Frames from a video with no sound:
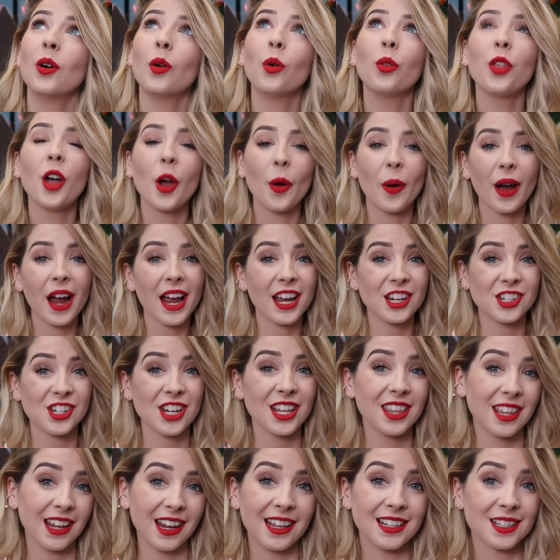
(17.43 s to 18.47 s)
Although I
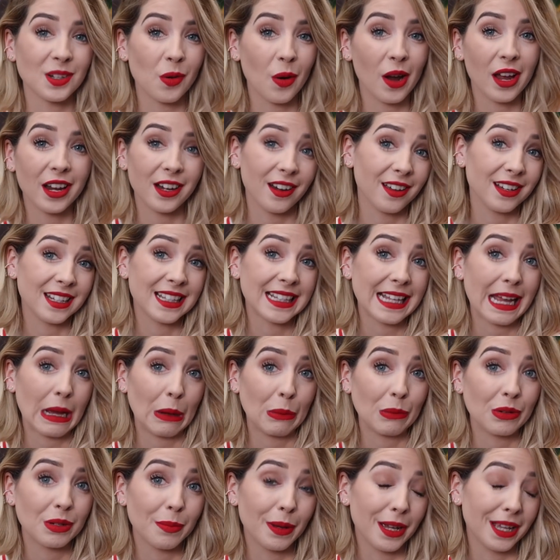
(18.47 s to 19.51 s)
actually think it's quite a nice
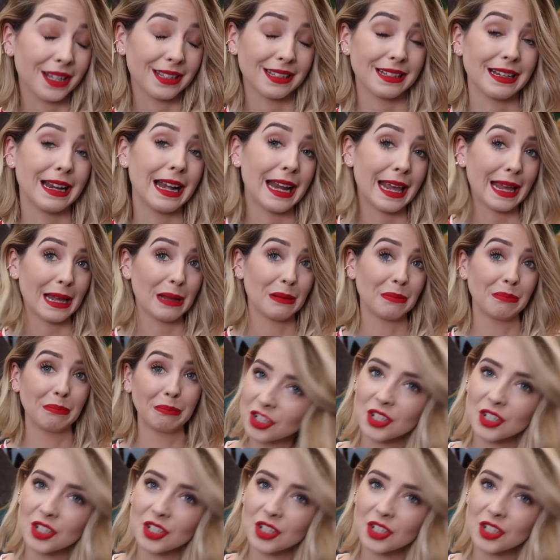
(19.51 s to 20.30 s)
sound personally.